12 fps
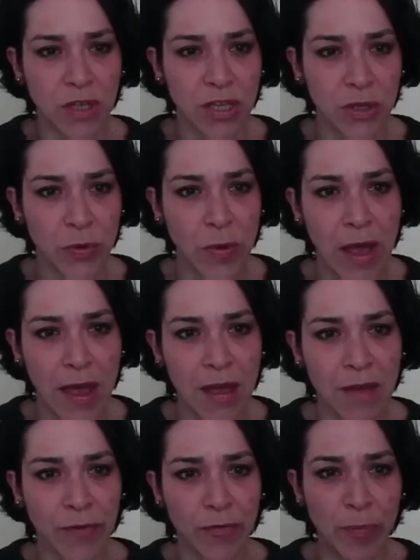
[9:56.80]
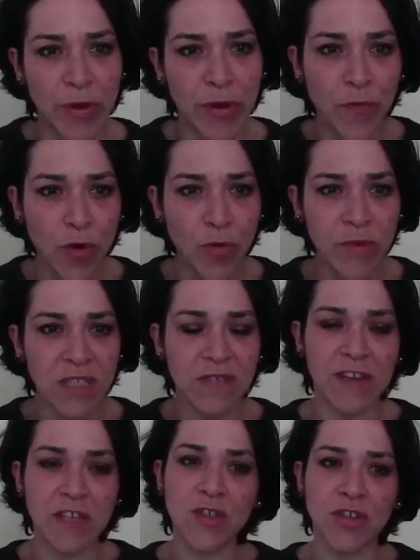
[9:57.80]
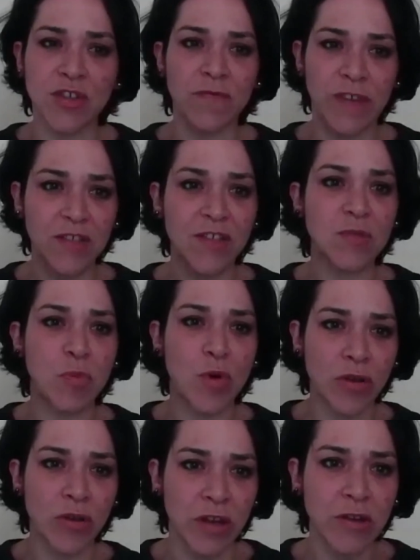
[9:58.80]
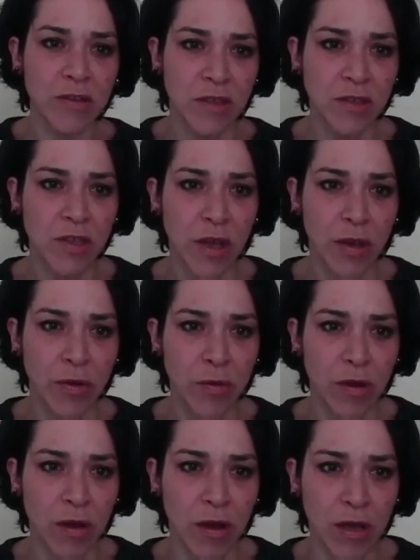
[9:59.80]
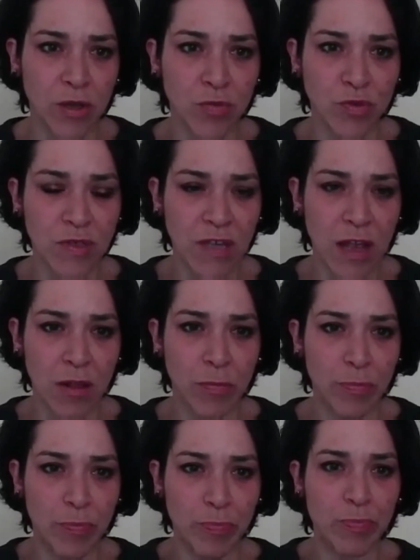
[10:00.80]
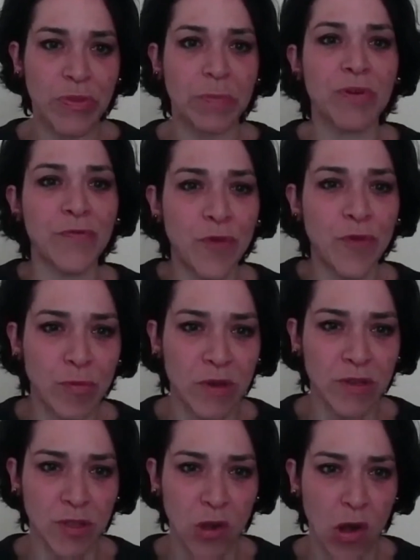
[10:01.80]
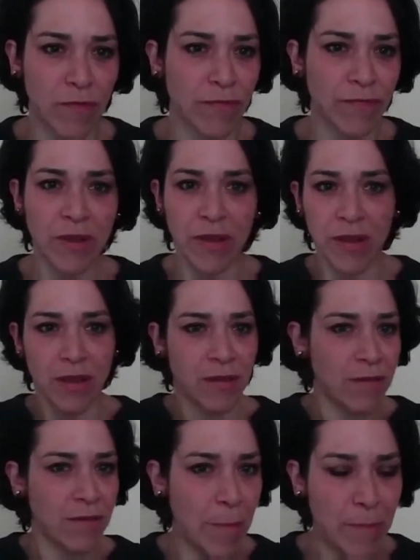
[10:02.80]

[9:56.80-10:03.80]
that you have of performance versus products. So the performance of a